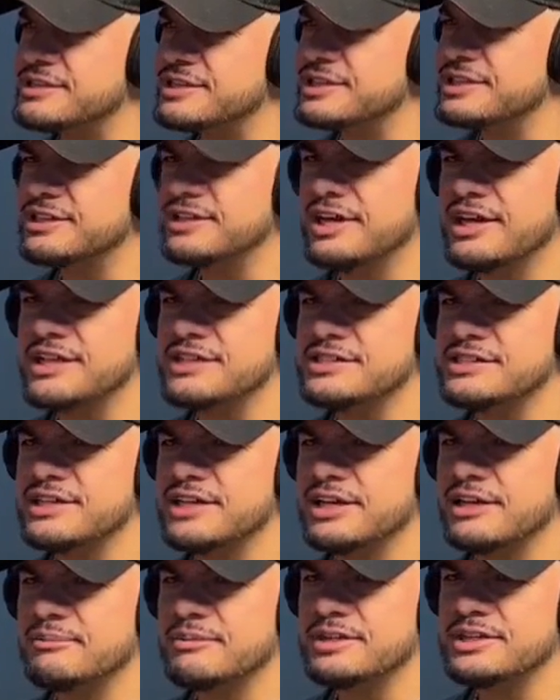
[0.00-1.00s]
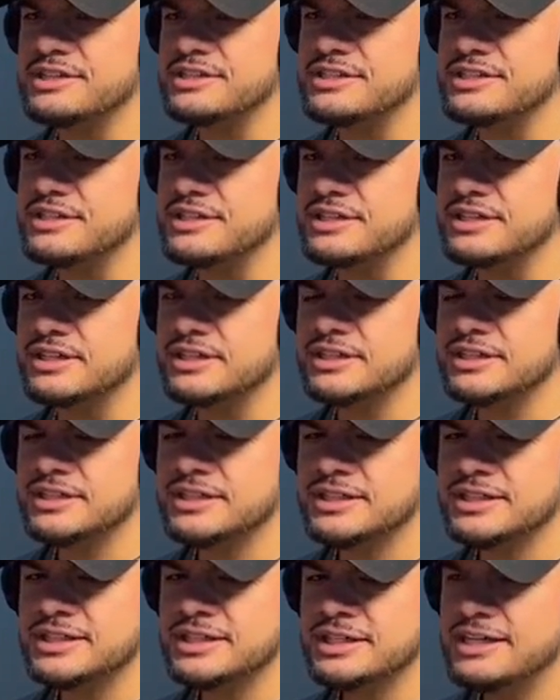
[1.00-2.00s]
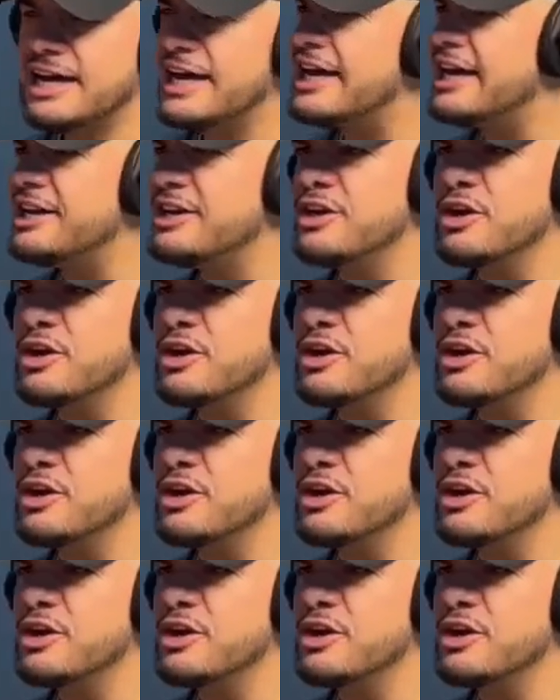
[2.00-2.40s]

seat last time, and uh, I had